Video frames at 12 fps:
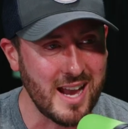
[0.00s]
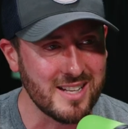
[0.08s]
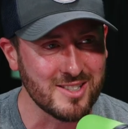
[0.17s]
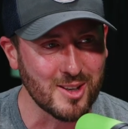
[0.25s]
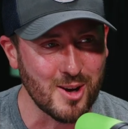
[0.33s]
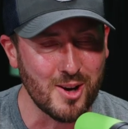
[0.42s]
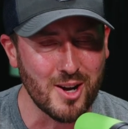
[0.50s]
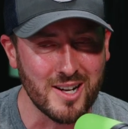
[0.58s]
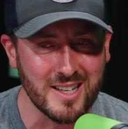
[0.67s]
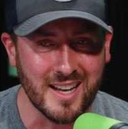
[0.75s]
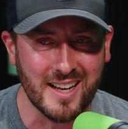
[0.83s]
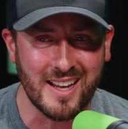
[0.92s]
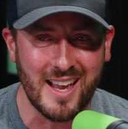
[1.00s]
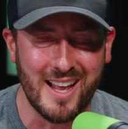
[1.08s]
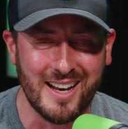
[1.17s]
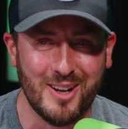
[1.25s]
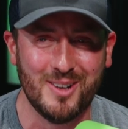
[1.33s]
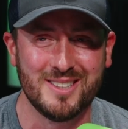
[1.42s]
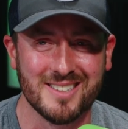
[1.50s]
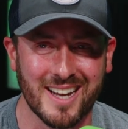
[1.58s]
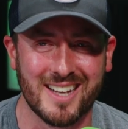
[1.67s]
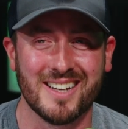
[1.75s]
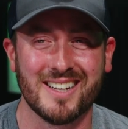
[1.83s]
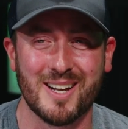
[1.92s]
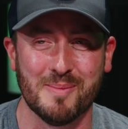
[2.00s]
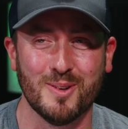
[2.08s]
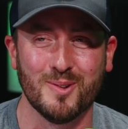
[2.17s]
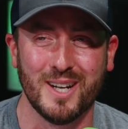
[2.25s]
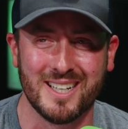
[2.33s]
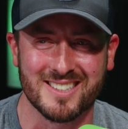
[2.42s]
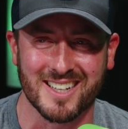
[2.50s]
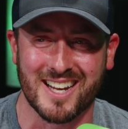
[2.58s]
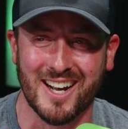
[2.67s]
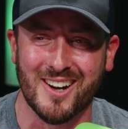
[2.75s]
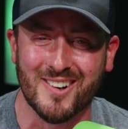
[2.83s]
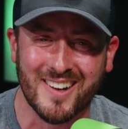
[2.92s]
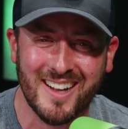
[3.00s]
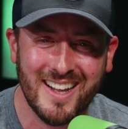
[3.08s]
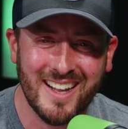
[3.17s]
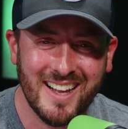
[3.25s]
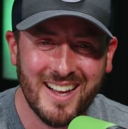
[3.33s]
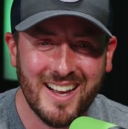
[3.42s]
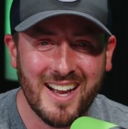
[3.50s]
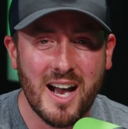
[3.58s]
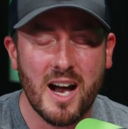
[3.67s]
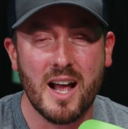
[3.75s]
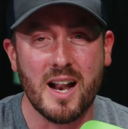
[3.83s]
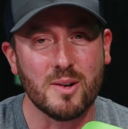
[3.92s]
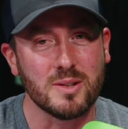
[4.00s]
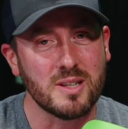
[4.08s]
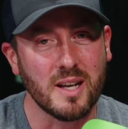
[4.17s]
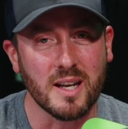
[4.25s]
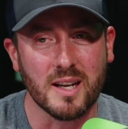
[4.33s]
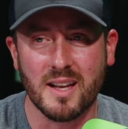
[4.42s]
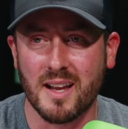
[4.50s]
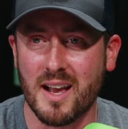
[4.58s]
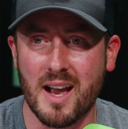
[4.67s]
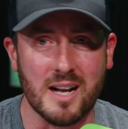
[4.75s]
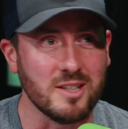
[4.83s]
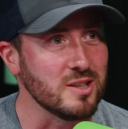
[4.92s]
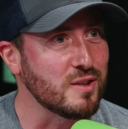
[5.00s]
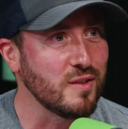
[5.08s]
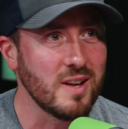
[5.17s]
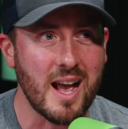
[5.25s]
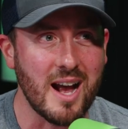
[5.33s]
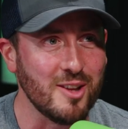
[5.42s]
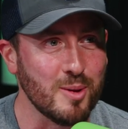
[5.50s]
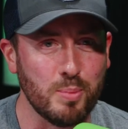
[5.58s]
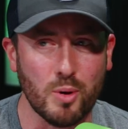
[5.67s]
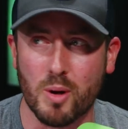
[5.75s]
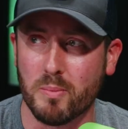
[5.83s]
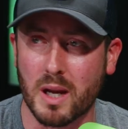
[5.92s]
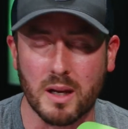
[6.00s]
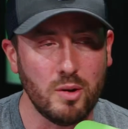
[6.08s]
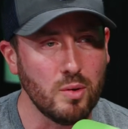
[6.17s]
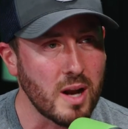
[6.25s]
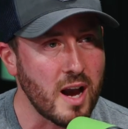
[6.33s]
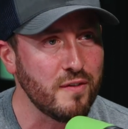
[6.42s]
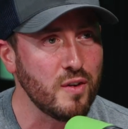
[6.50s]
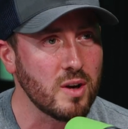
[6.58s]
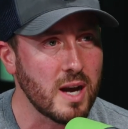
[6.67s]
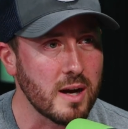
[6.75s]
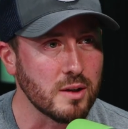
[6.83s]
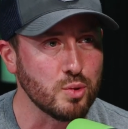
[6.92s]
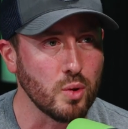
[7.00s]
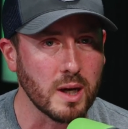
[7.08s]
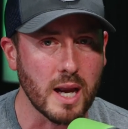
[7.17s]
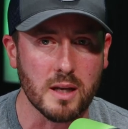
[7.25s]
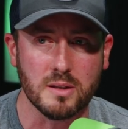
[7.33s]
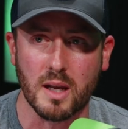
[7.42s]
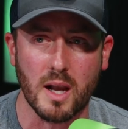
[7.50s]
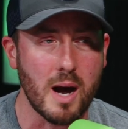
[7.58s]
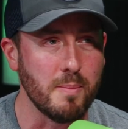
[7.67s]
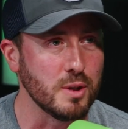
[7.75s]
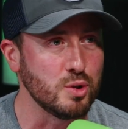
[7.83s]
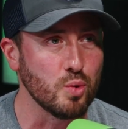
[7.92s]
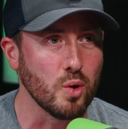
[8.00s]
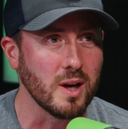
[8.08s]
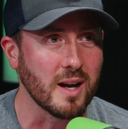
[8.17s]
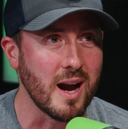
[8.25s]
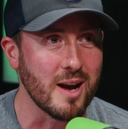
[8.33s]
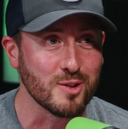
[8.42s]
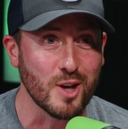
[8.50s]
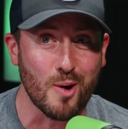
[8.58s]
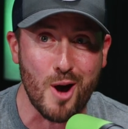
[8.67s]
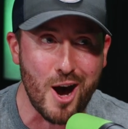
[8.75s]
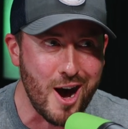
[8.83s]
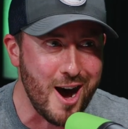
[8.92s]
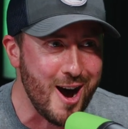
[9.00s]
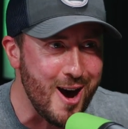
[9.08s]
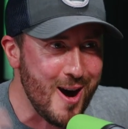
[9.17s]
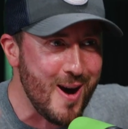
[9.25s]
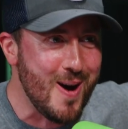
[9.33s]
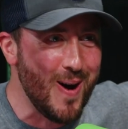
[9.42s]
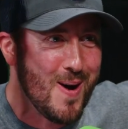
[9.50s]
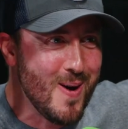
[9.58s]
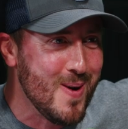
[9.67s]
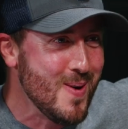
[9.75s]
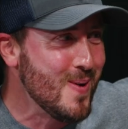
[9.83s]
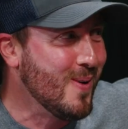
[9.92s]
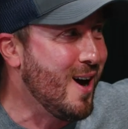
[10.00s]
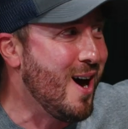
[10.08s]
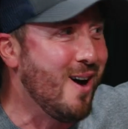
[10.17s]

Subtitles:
hasn't gone on yet, and it was like a couple of weeks ago. And I was like, I just out of the blue, I'm like, you an iPhone guy or a Droid guy? He's like, I'm a Droid guy. I was like, whoa! All